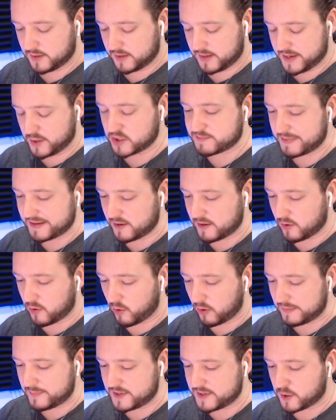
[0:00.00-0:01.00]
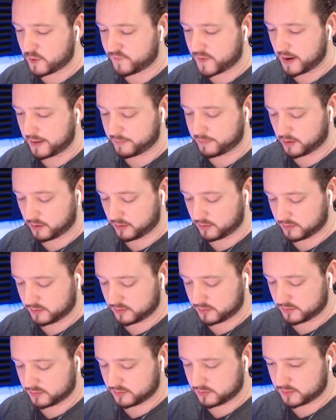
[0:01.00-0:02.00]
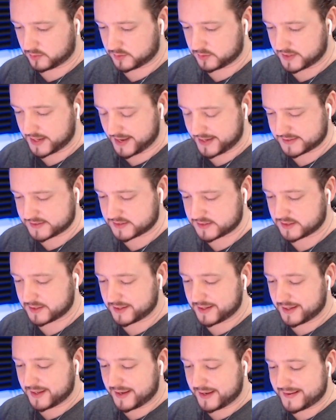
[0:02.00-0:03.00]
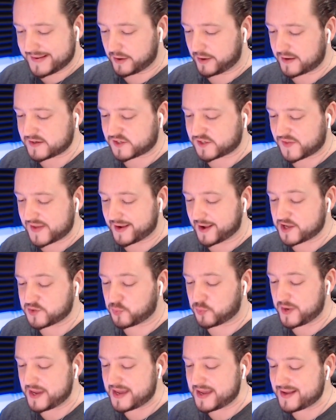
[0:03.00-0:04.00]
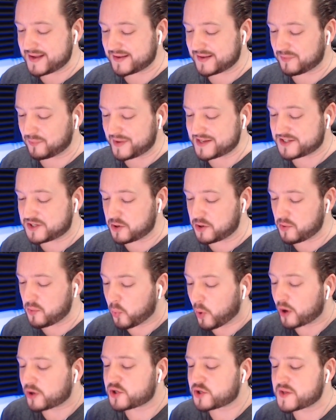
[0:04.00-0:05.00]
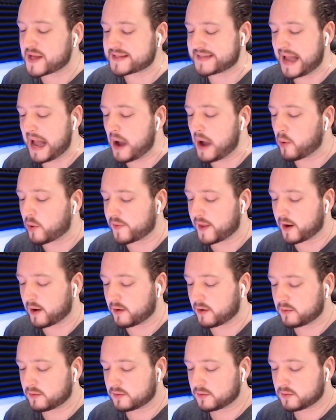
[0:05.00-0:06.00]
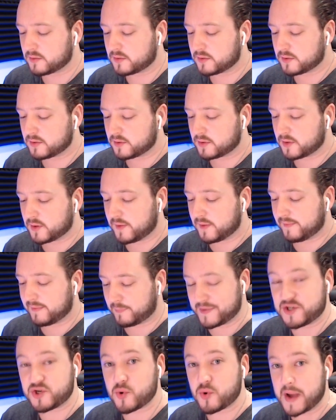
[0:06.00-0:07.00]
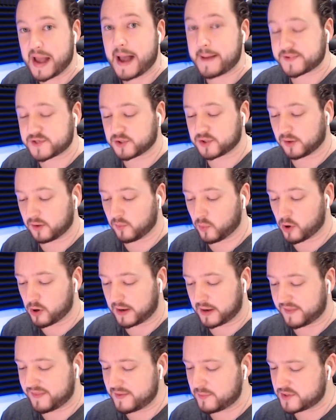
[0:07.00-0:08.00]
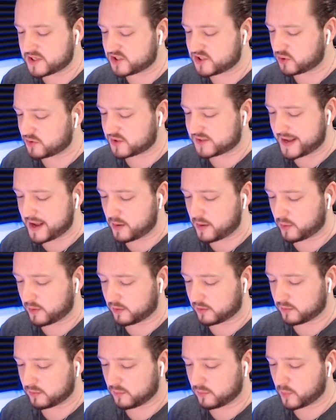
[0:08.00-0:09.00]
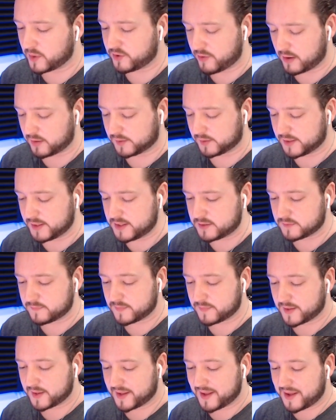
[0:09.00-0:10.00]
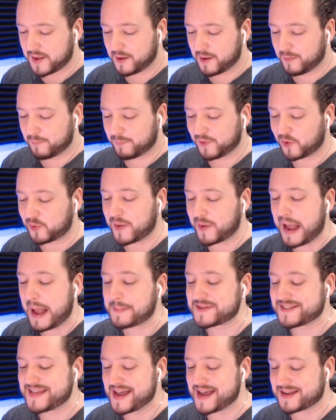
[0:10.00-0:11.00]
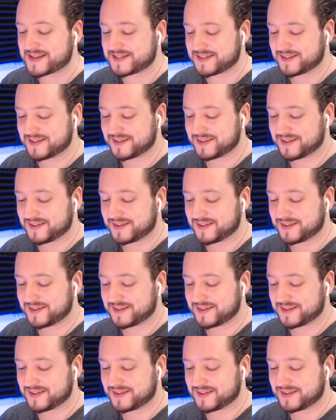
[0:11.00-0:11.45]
He goes minion horde, and we go fireball. Yes? Now, here's the thing, guys. We we do work to that tower there. Like, we do absolute work. I think we destroy the tower. One crown lead. But look what happens next.